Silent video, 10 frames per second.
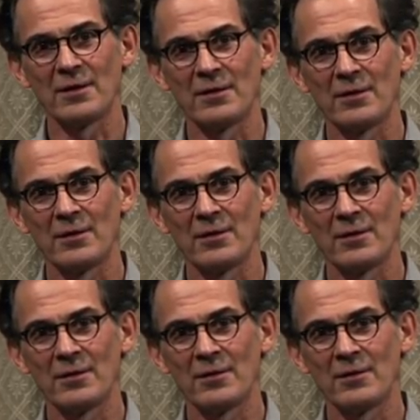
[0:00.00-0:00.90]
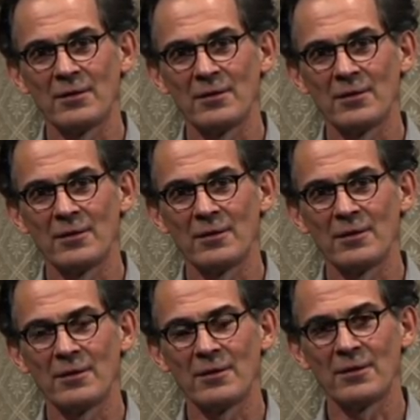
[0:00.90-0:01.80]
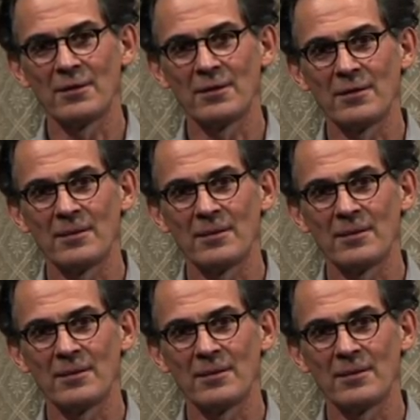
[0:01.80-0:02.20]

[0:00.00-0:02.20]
(silence)